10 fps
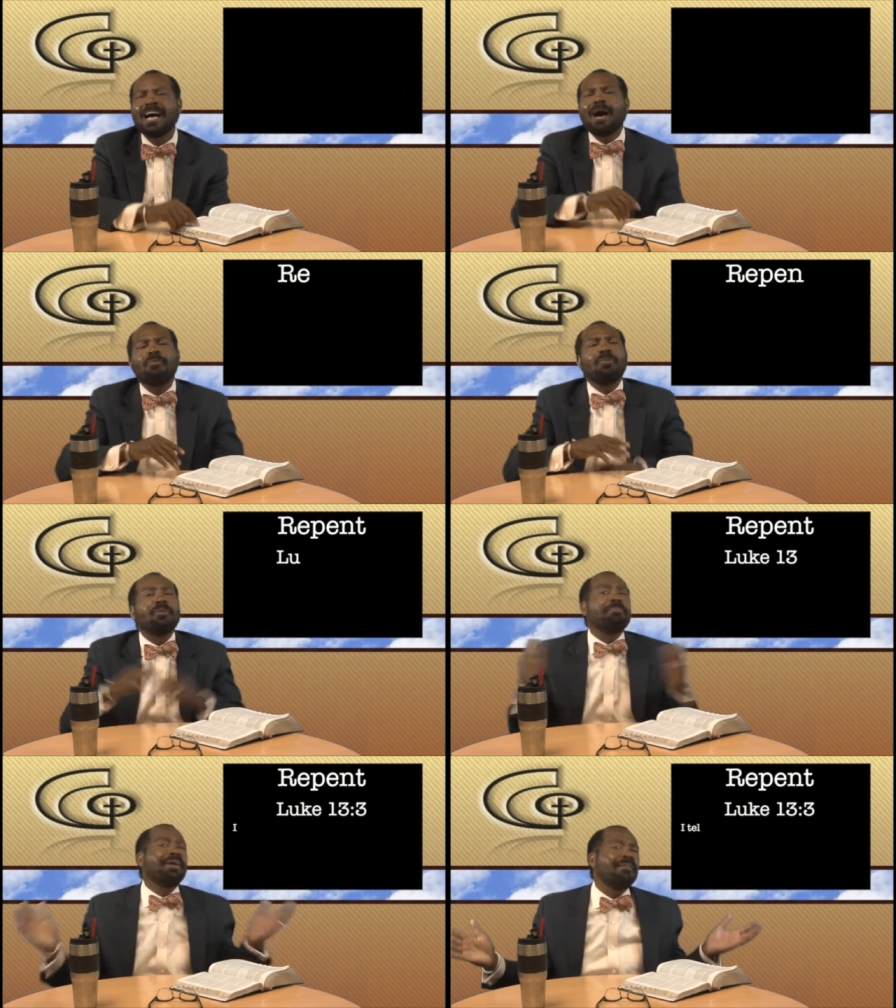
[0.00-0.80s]
I will
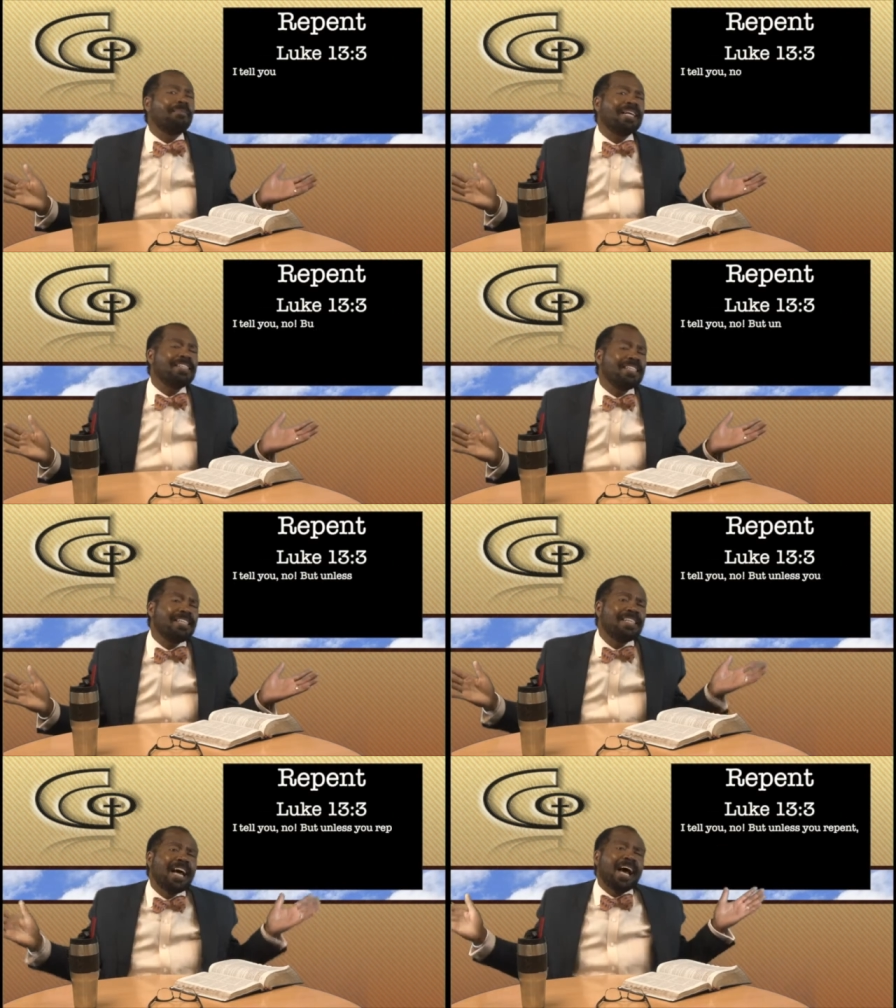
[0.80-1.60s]
repent of my
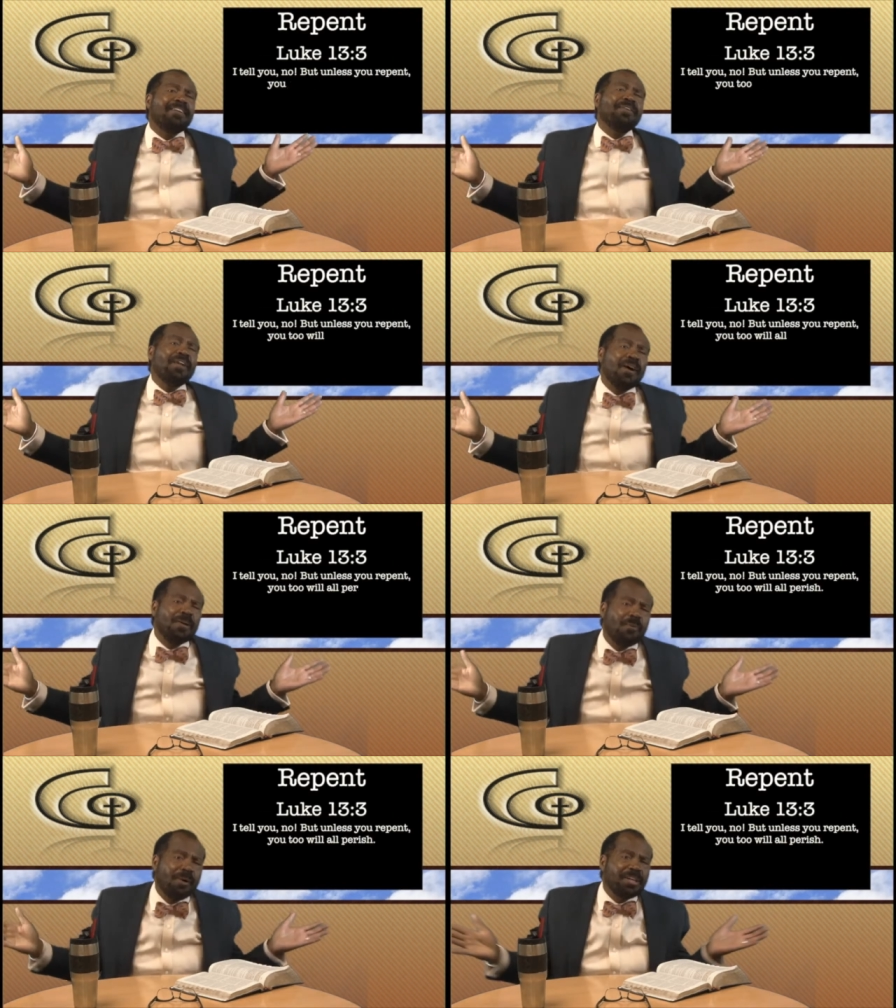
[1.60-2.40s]
sins. I no
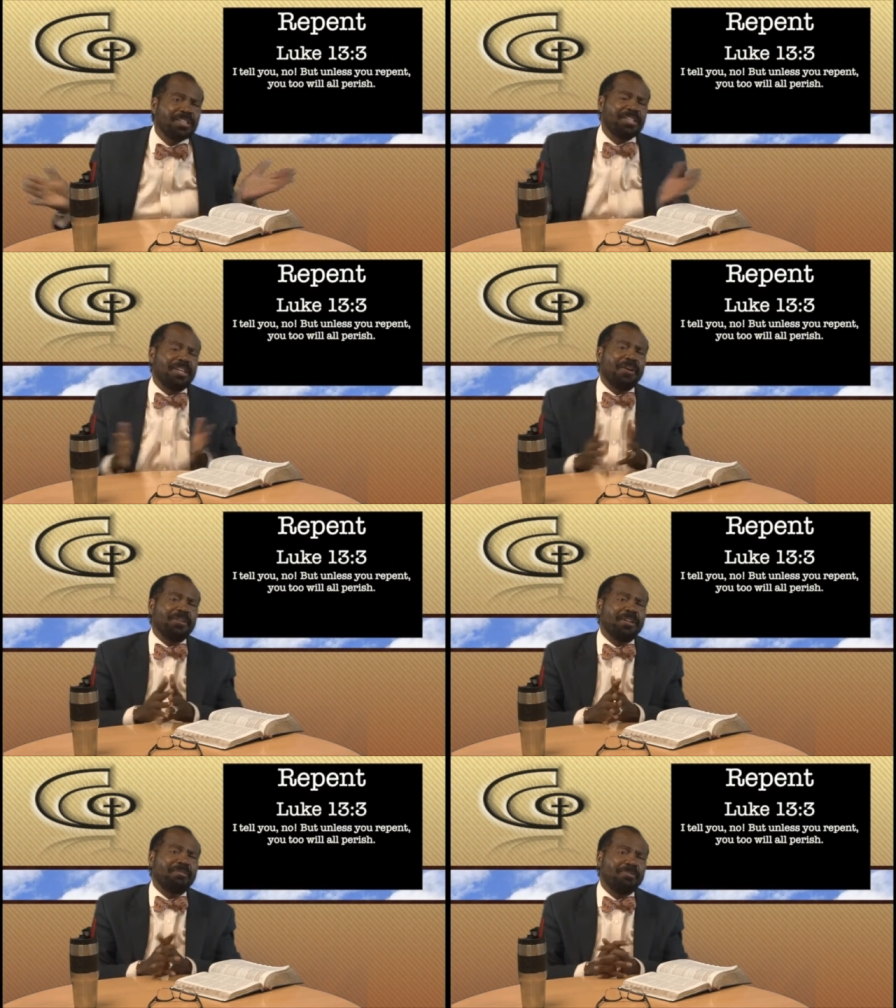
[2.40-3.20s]
longer want to sit
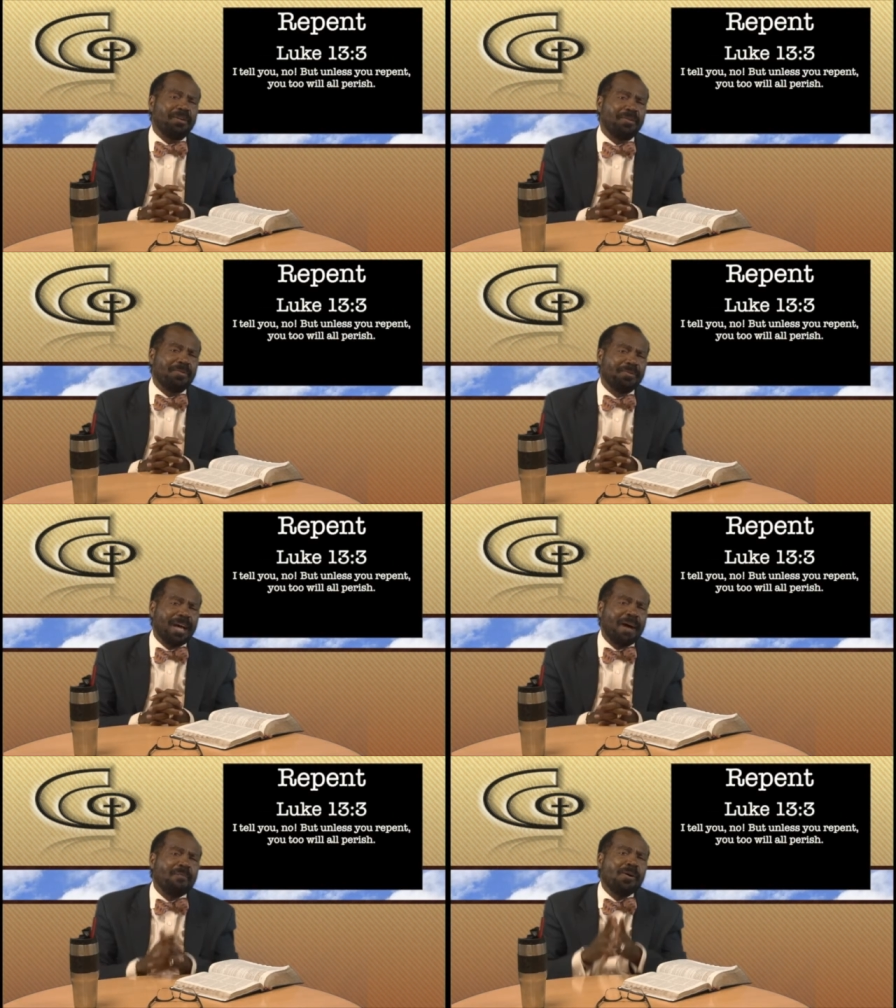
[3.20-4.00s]
on the throne.
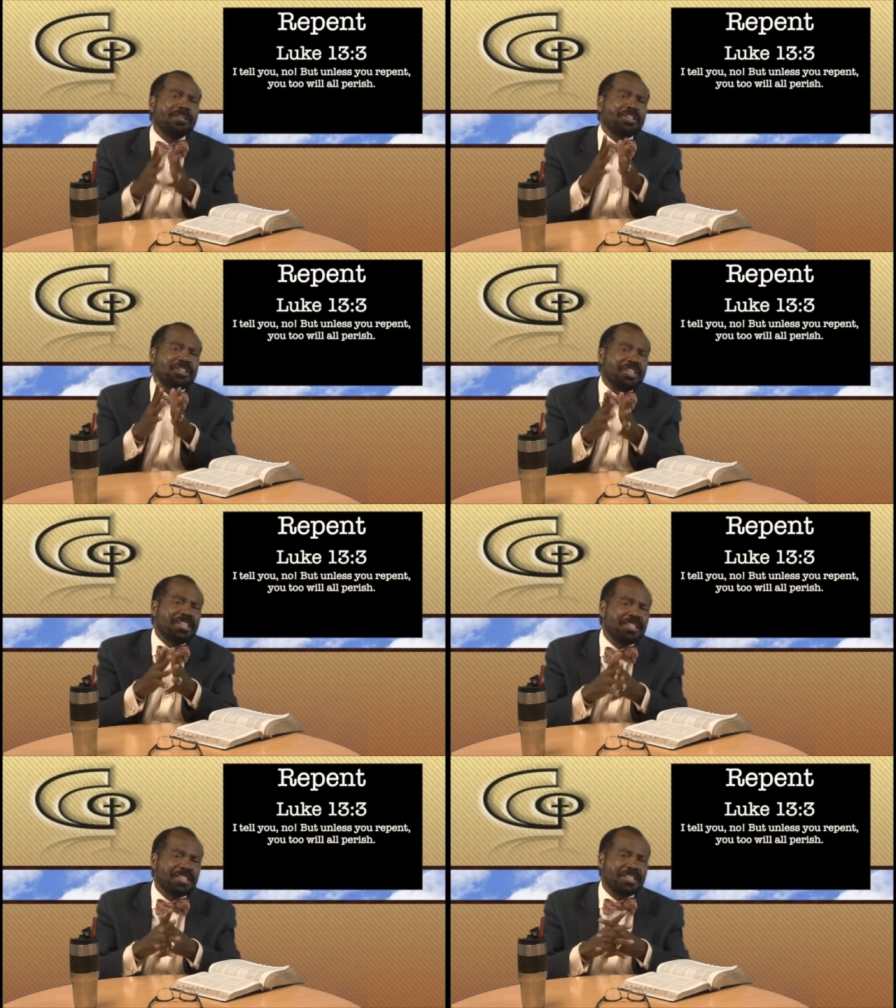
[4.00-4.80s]
I want
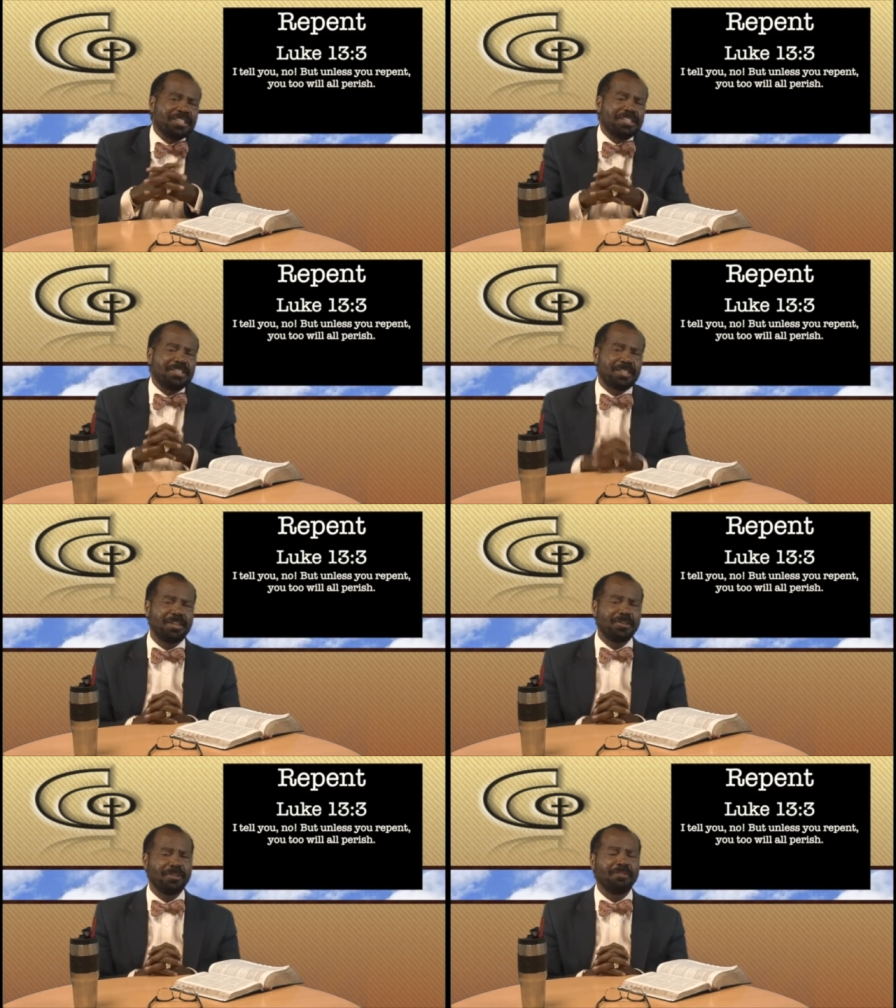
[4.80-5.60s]
Jesus to sit
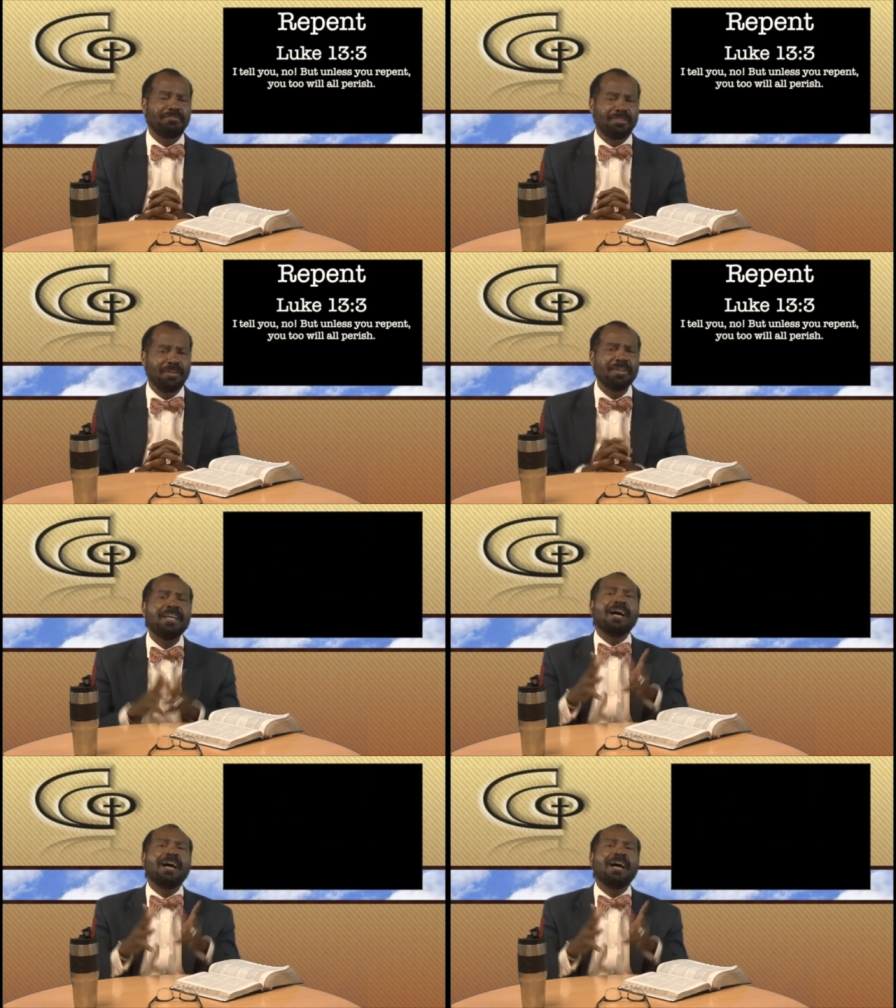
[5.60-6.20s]
on the throne.